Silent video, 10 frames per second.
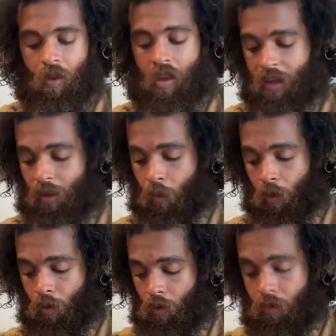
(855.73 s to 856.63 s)
that the
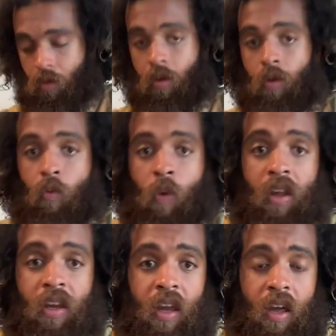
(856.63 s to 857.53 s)
world
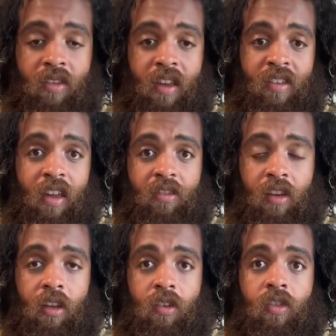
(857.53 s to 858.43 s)
recognized as
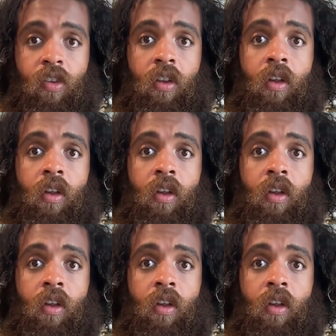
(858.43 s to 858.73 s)
excellence.